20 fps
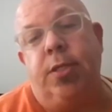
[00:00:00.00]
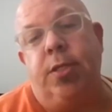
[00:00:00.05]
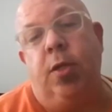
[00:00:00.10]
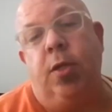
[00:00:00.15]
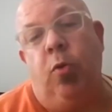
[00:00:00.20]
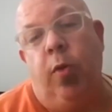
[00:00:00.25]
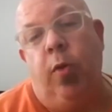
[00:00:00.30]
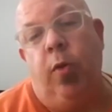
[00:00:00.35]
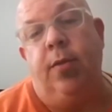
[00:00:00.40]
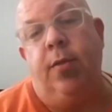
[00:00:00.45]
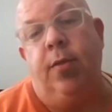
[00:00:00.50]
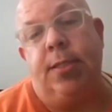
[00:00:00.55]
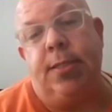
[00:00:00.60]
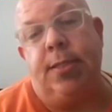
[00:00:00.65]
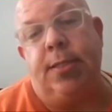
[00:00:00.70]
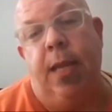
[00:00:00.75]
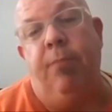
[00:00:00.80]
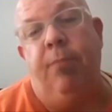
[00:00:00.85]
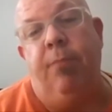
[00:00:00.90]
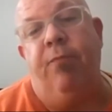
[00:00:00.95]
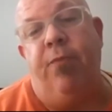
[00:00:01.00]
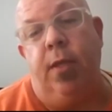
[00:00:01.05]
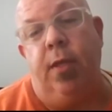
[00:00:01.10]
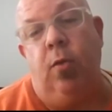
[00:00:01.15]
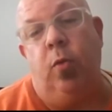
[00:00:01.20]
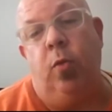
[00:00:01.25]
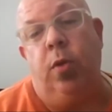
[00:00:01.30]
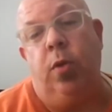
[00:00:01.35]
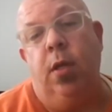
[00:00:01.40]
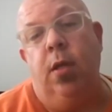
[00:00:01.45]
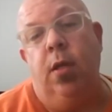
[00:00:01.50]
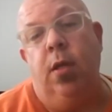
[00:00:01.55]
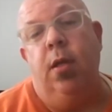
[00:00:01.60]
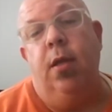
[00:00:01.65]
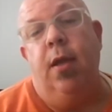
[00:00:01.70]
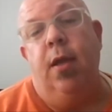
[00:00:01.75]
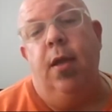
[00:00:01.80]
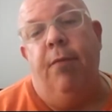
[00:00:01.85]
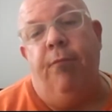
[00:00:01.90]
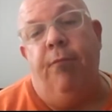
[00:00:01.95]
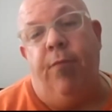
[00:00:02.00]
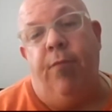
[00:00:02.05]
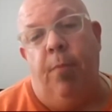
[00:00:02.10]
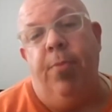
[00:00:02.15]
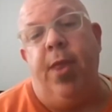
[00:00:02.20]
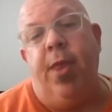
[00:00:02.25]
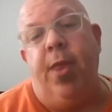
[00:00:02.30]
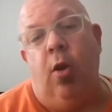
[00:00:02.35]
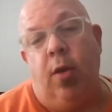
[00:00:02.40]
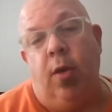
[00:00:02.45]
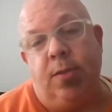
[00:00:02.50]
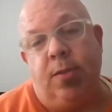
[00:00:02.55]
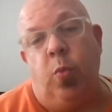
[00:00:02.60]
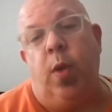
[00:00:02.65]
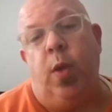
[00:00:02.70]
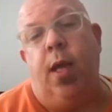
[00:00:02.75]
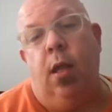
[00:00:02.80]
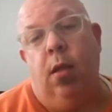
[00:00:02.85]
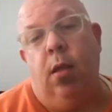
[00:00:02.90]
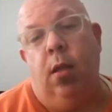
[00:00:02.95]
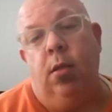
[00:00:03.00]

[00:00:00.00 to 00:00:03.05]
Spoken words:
degree in the same field from there as well.